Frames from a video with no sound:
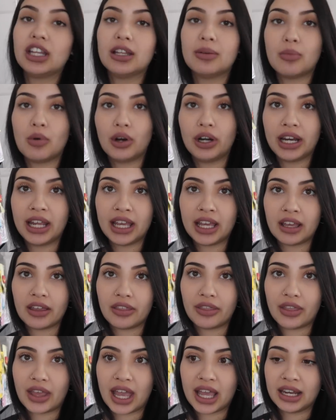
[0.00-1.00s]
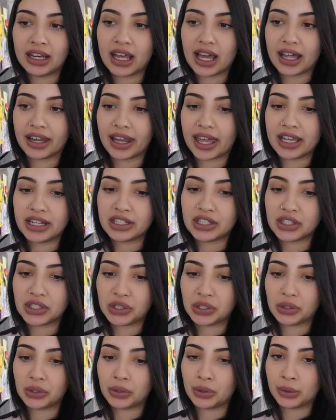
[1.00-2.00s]
in the morning, then I like
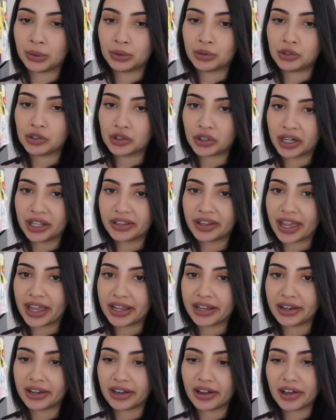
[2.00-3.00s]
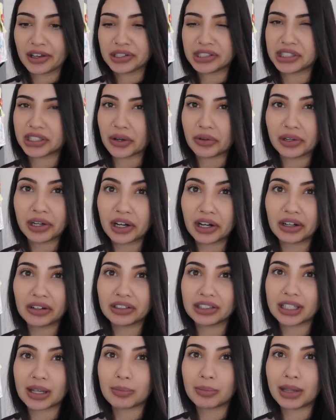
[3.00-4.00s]
to drink like a soda
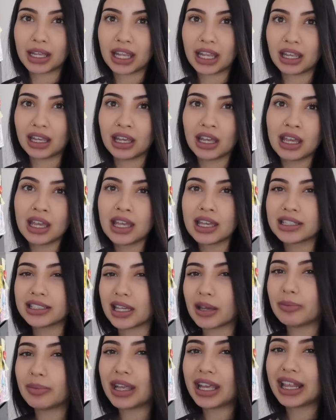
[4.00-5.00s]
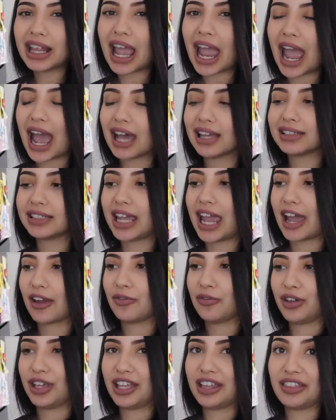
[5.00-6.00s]
or something. Something that has
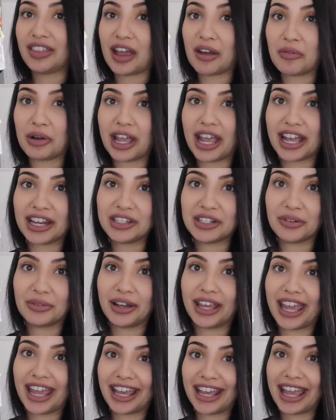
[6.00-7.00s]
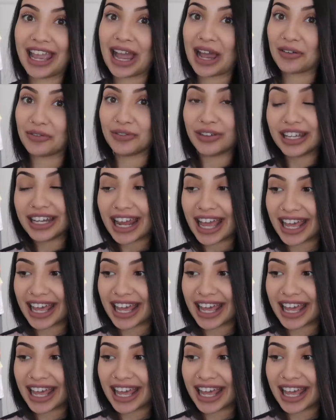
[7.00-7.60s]
caffeine, that way I don't get caffeine